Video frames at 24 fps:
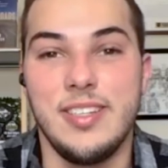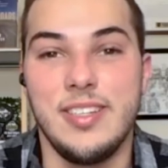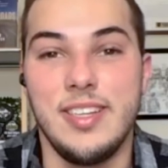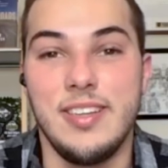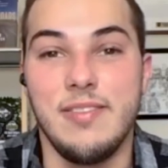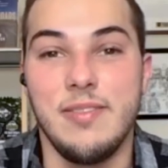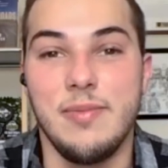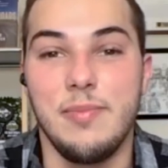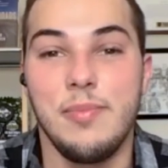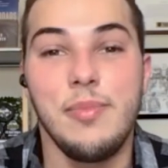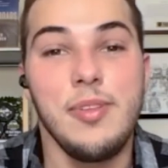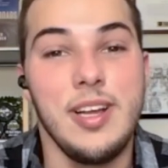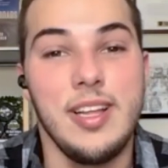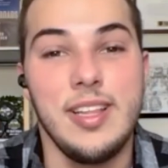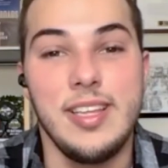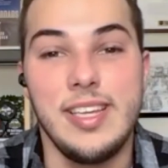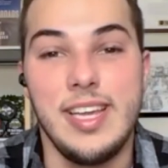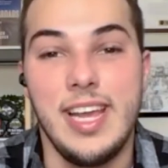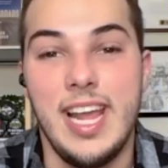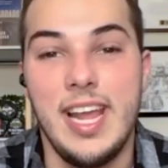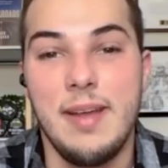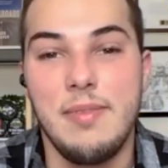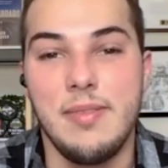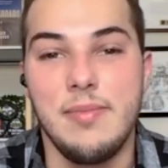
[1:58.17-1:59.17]
even play the
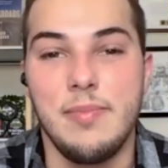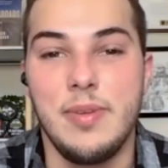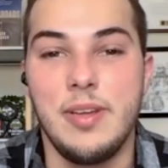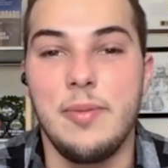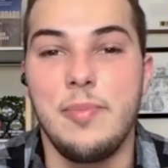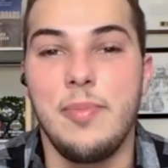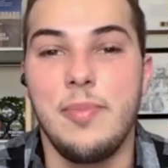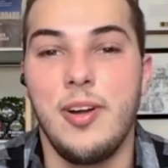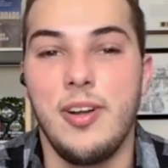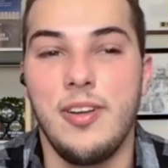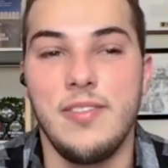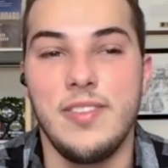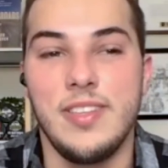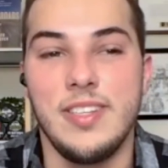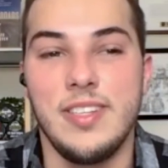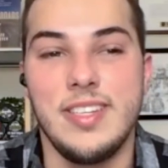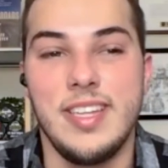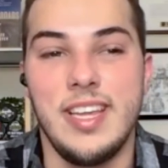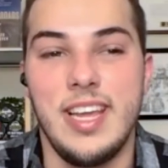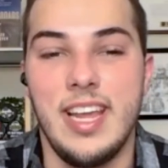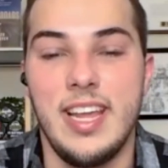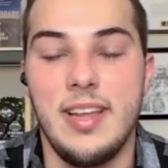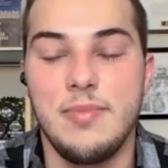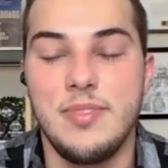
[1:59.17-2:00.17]
game and be a part of the
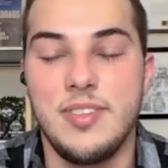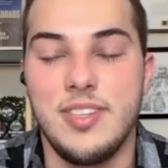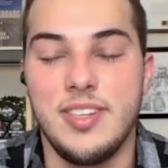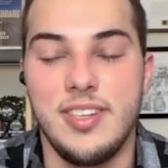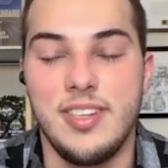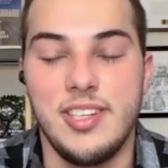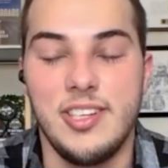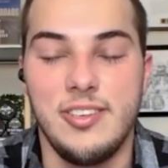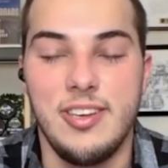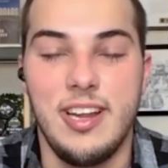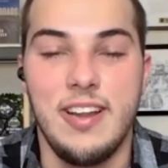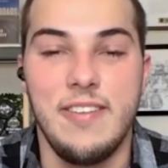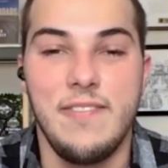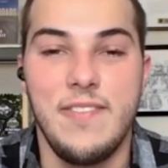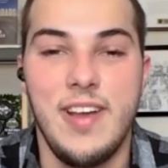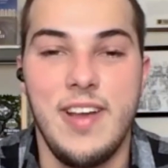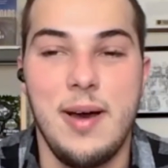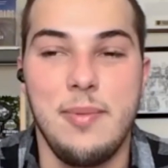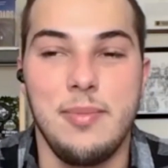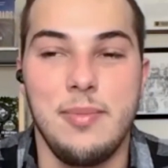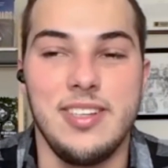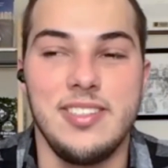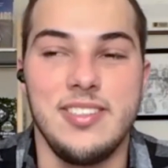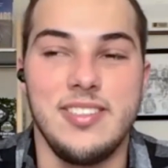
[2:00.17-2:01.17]
teams and create
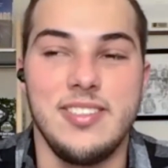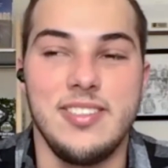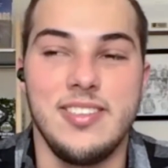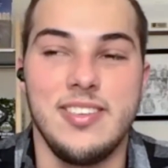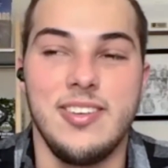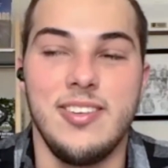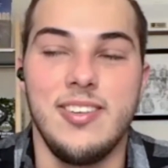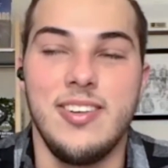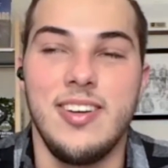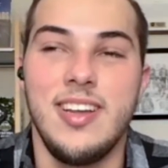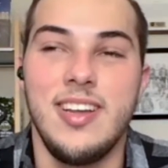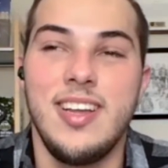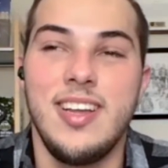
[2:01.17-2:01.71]
families. So